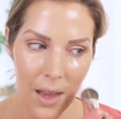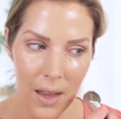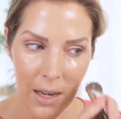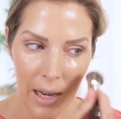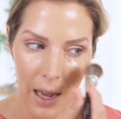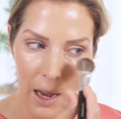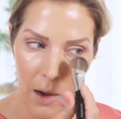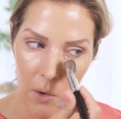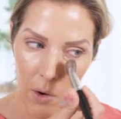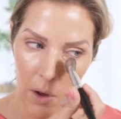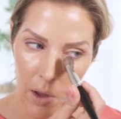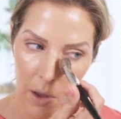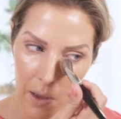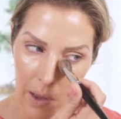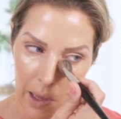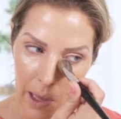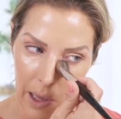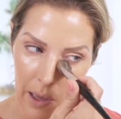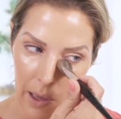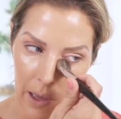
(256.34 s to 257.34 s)
Now,
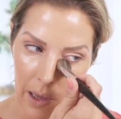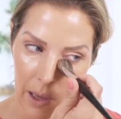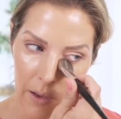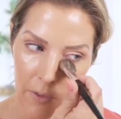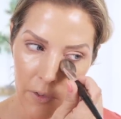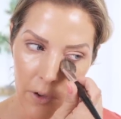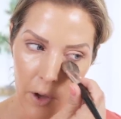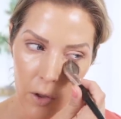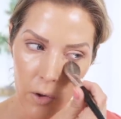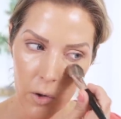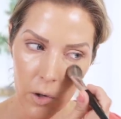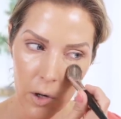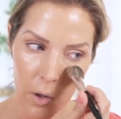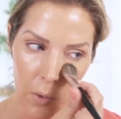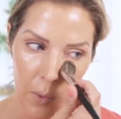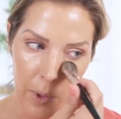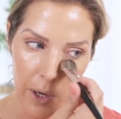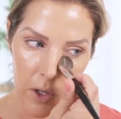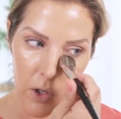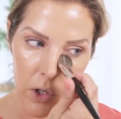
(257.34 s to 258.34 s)
if y'all are not
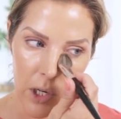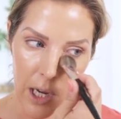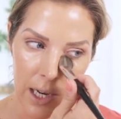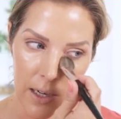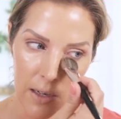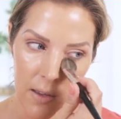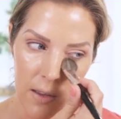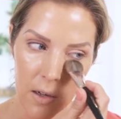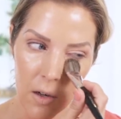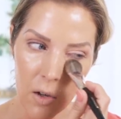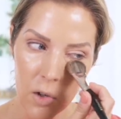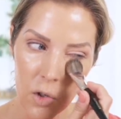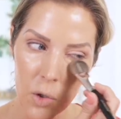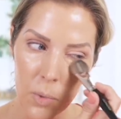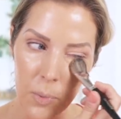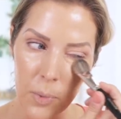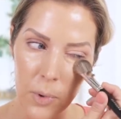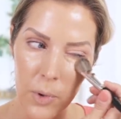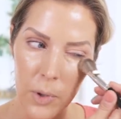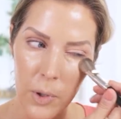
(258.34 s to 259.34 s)
aware, Chad is an
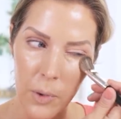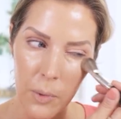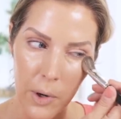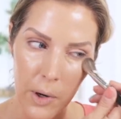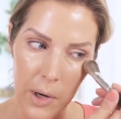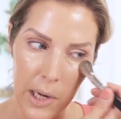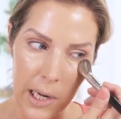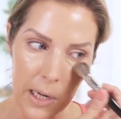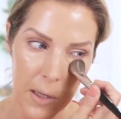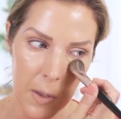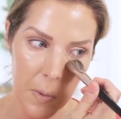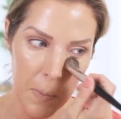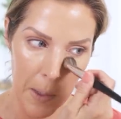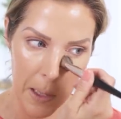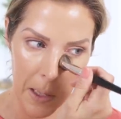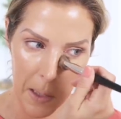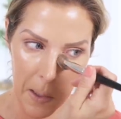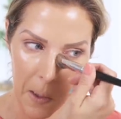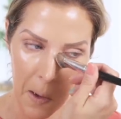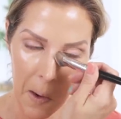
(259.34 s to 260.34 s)
entrepreneur. He has
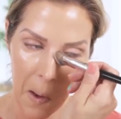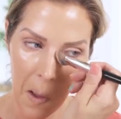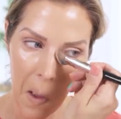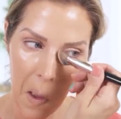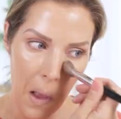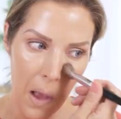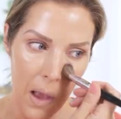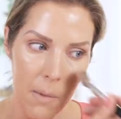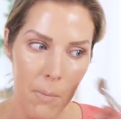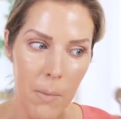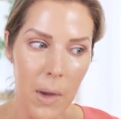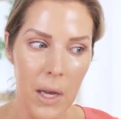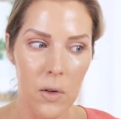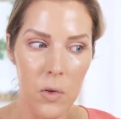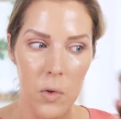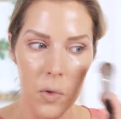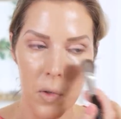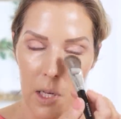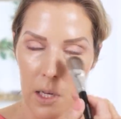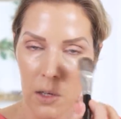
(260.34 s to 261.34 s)
been in
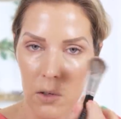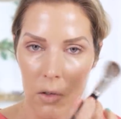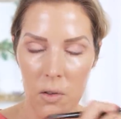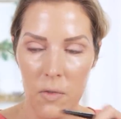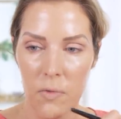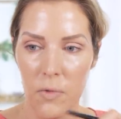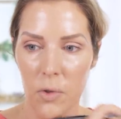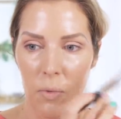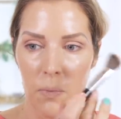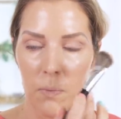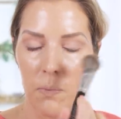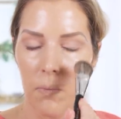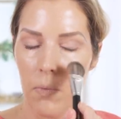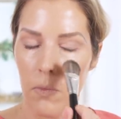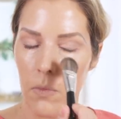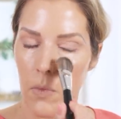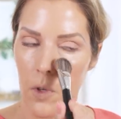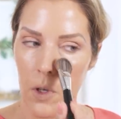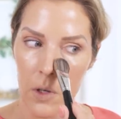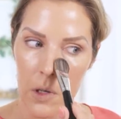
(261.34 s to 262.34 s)
medical sales for
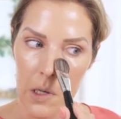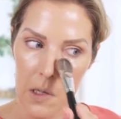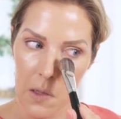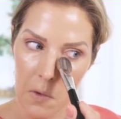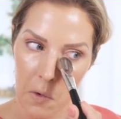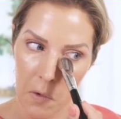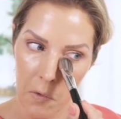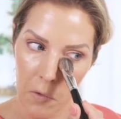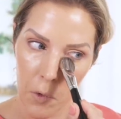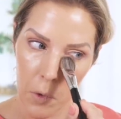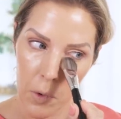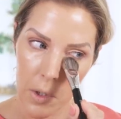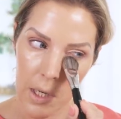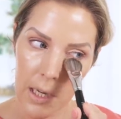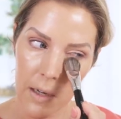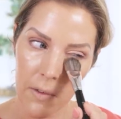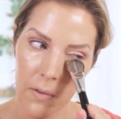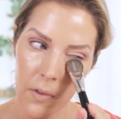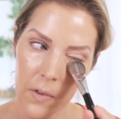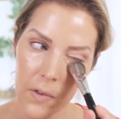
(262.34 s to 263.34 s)
goodness,
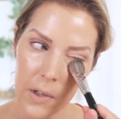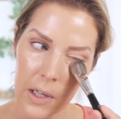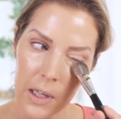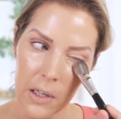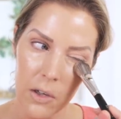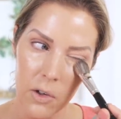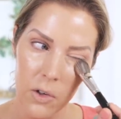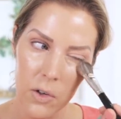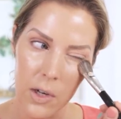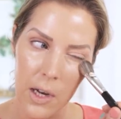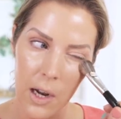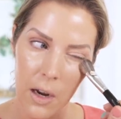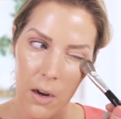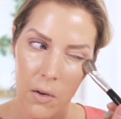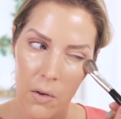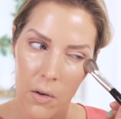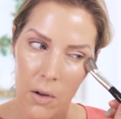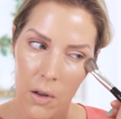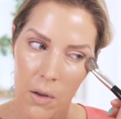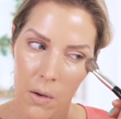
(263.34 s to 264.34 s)
14, 15 years
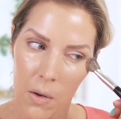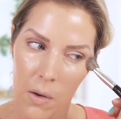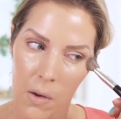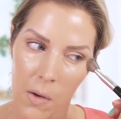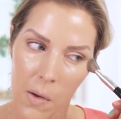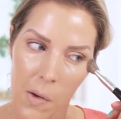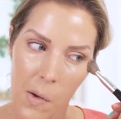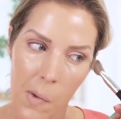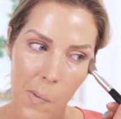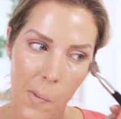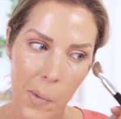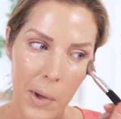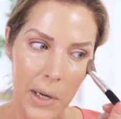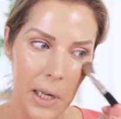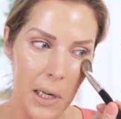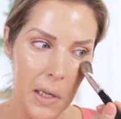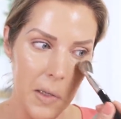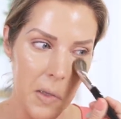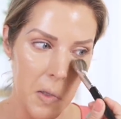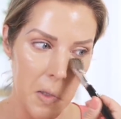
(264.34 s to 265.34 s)
now, but
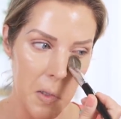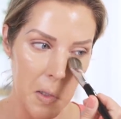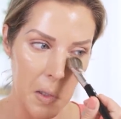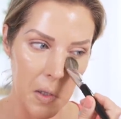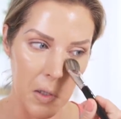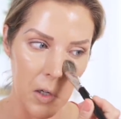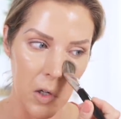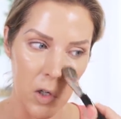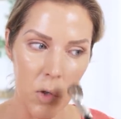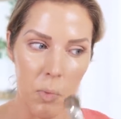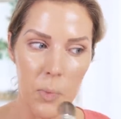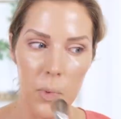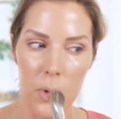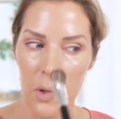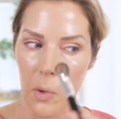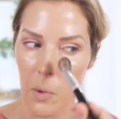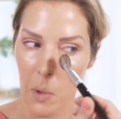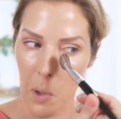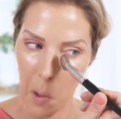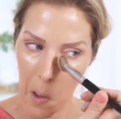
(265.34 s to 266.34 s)
he is still an
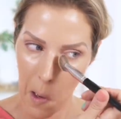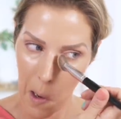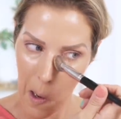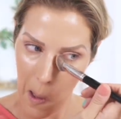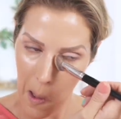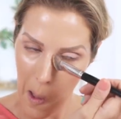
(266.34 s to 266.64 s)
entrepreneur